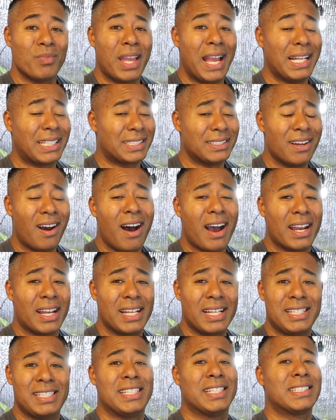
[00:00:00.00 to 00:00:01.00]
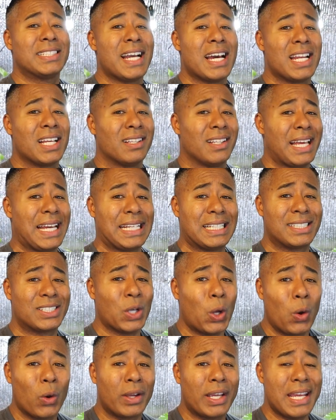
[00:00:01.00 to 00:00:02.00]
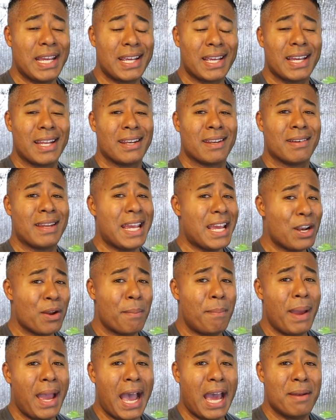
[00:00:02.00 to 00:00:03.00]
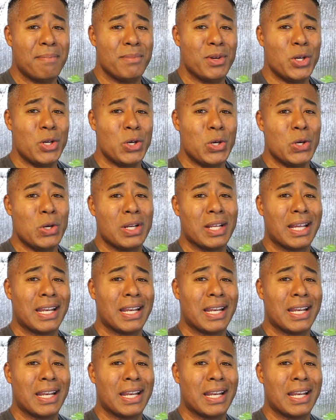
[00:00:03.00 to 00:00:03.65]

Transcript: It's not. It's just kind of like sulking and in a bad mood,